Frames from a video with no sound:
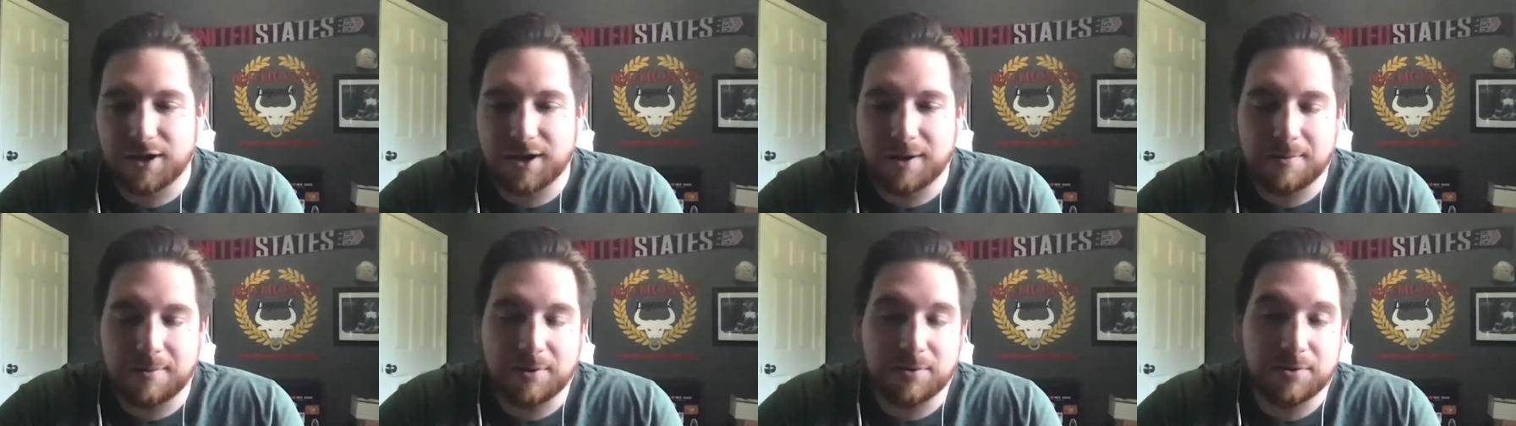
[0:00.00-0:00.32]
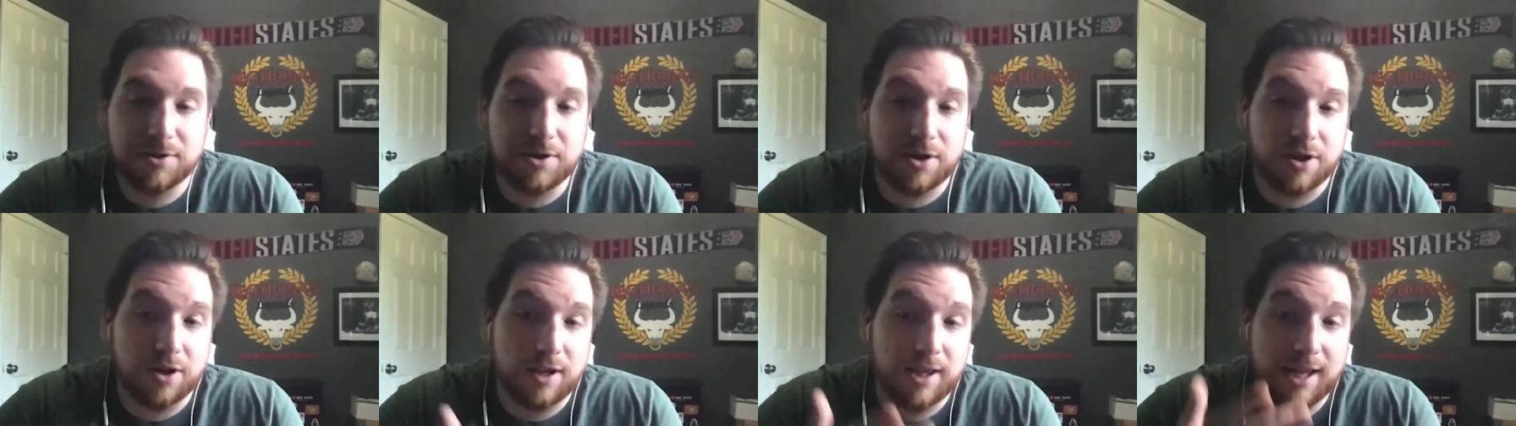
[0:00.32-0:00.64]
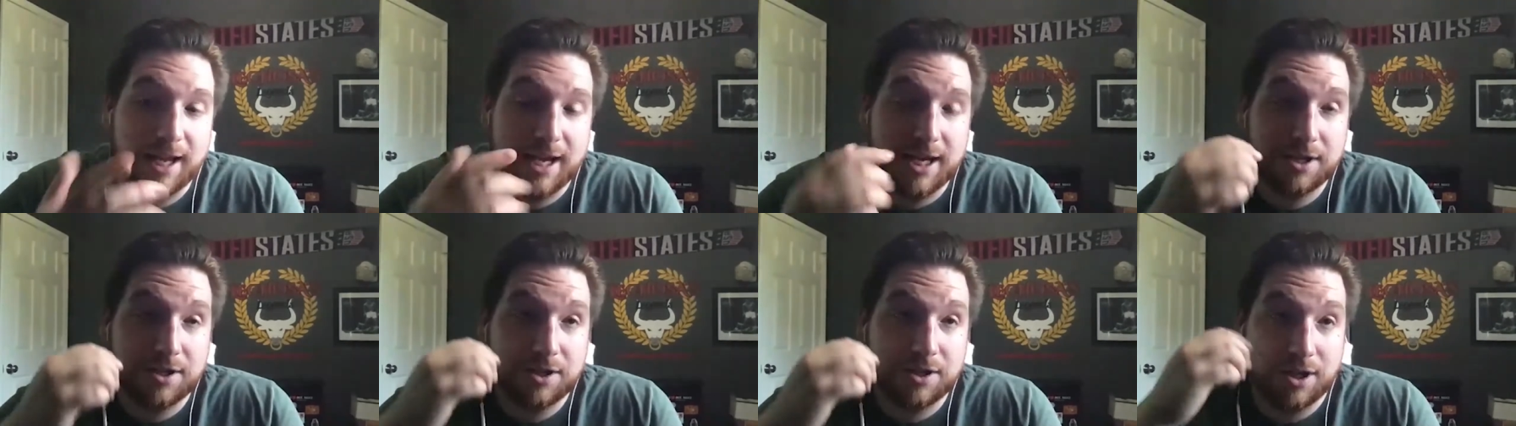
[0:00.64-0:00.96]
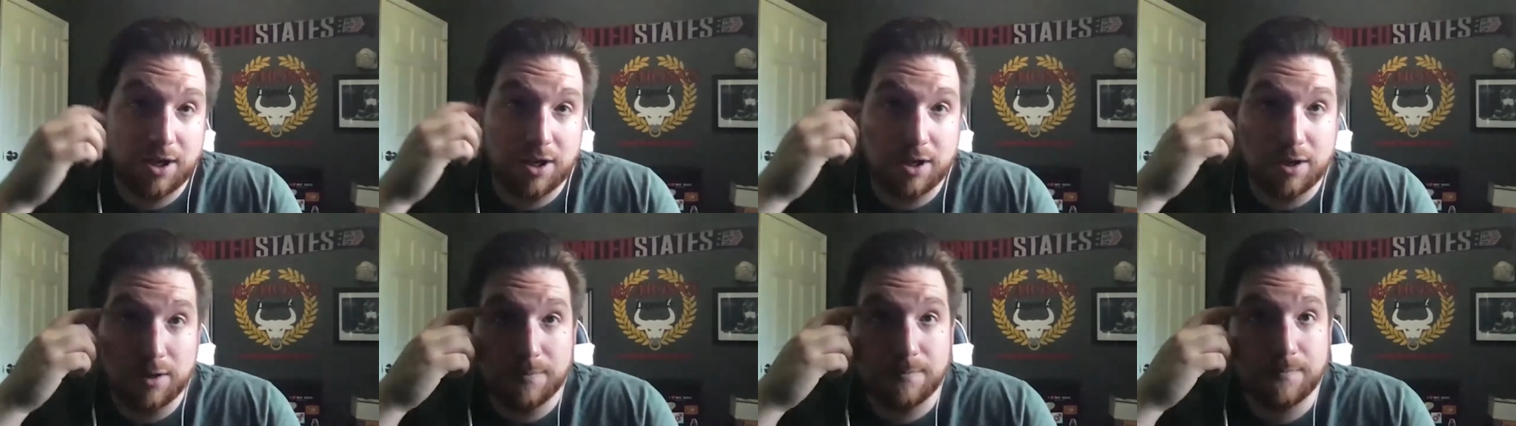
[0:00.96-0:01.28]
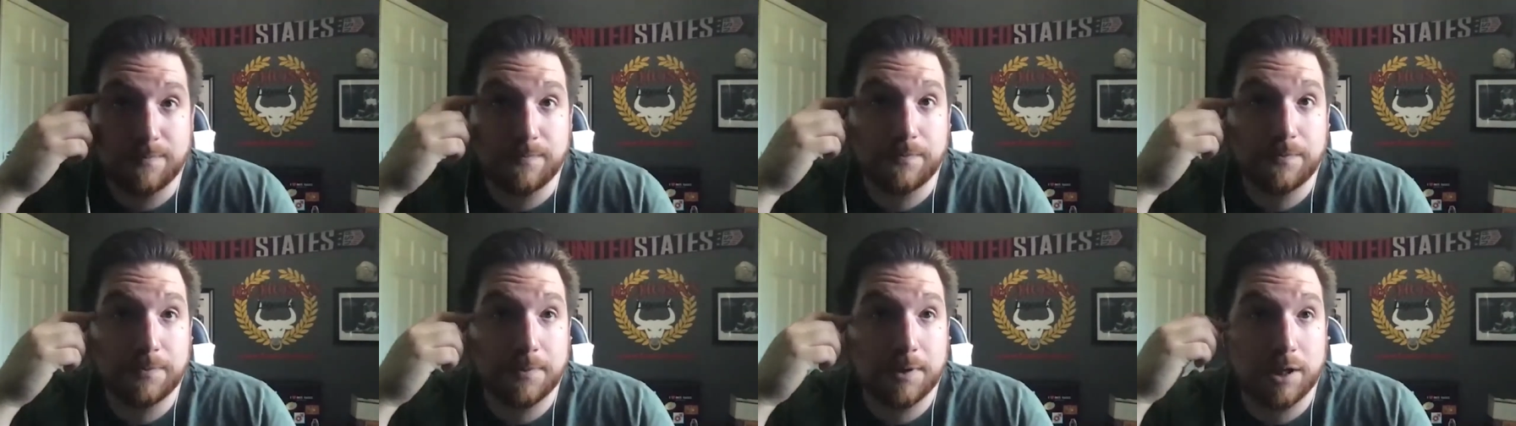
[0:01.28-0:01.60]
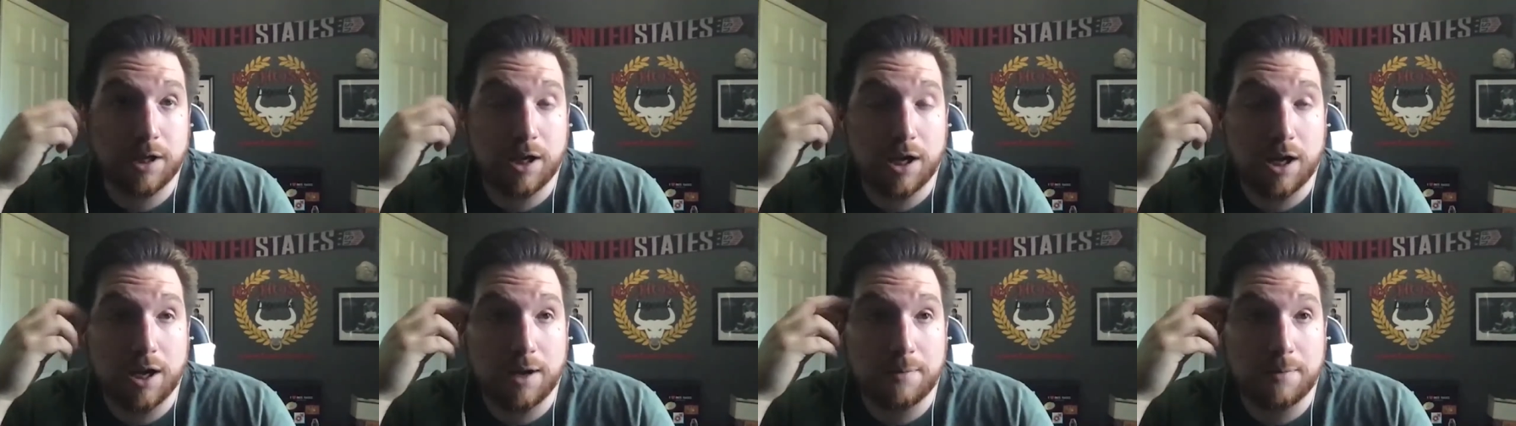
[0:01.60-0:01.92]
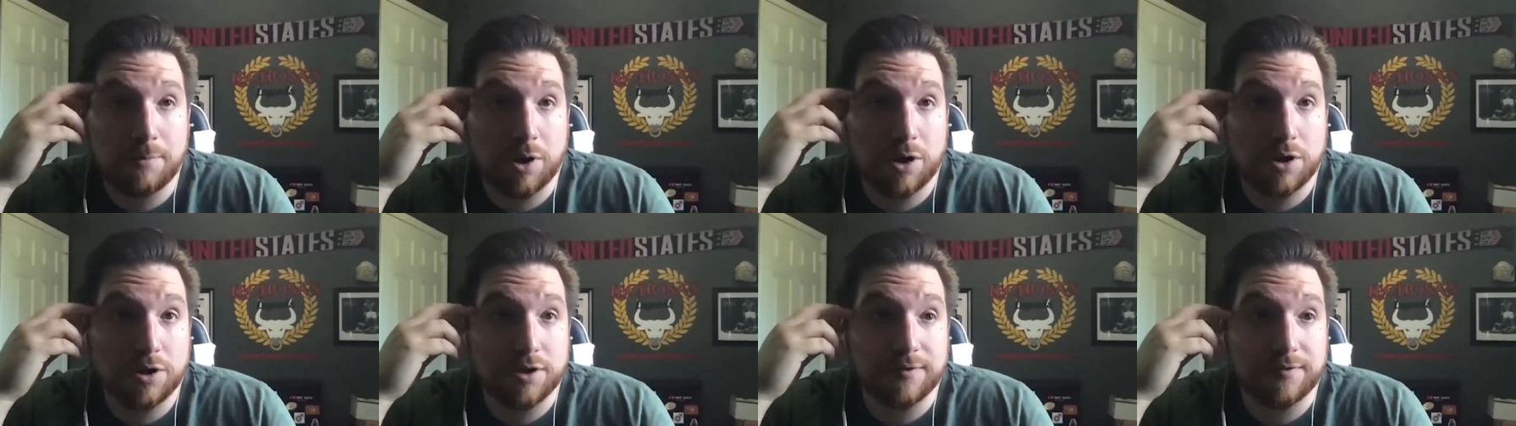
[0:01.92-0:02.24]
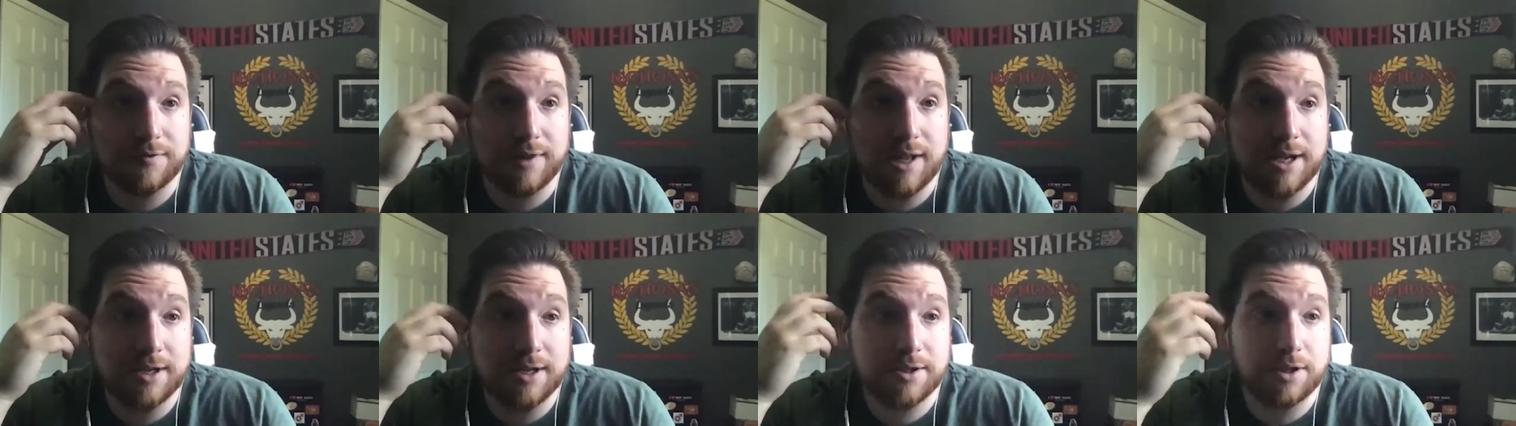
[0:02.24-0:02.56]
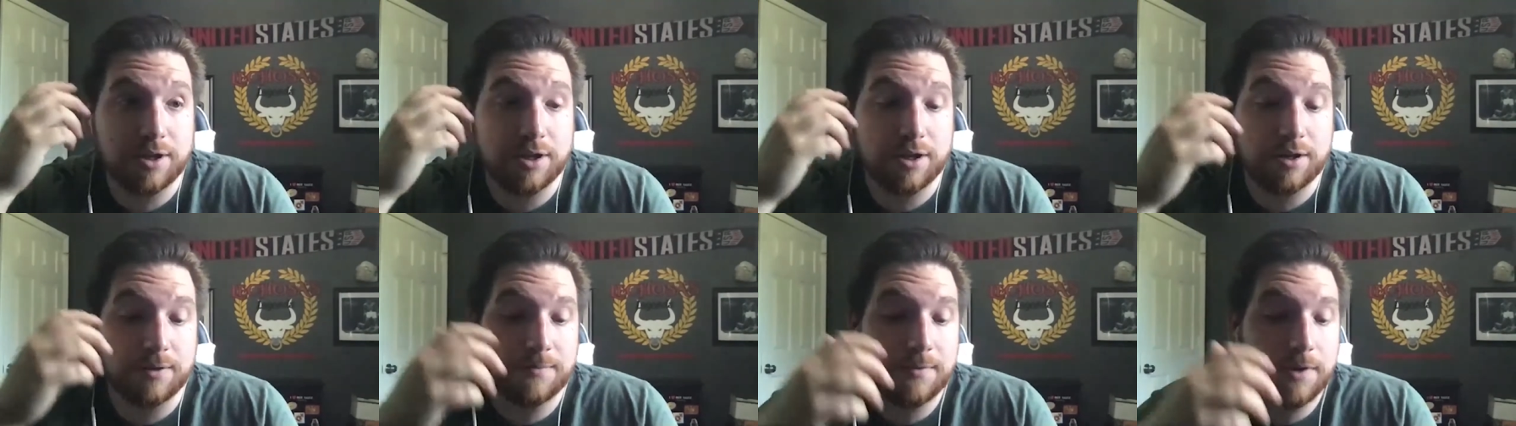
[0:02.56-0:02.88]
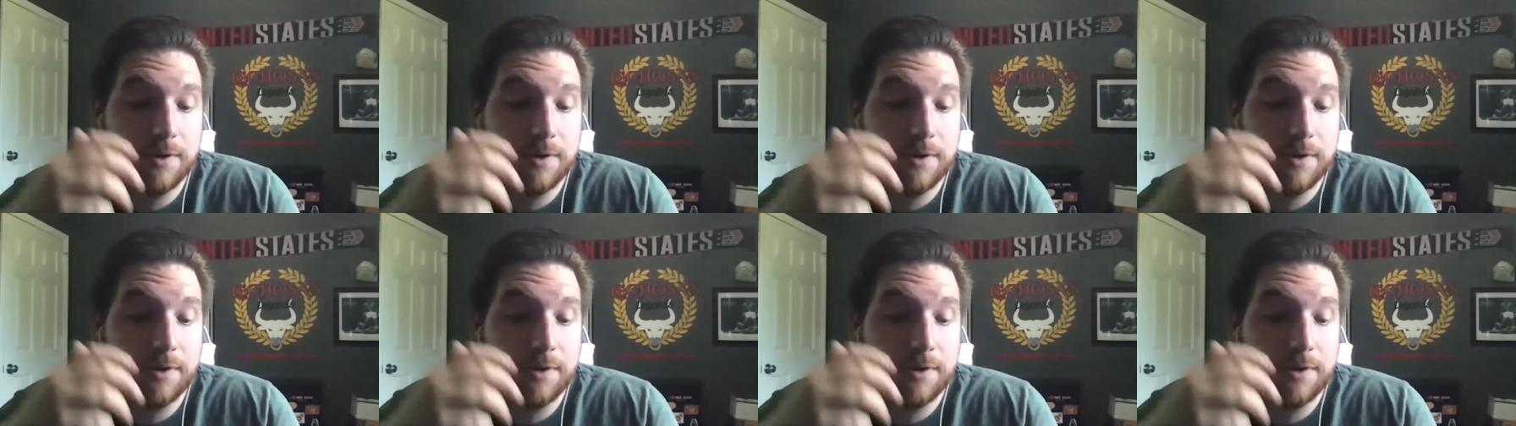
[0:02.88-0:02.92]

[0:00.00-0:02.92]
I mean, we started last year, uh, March of last year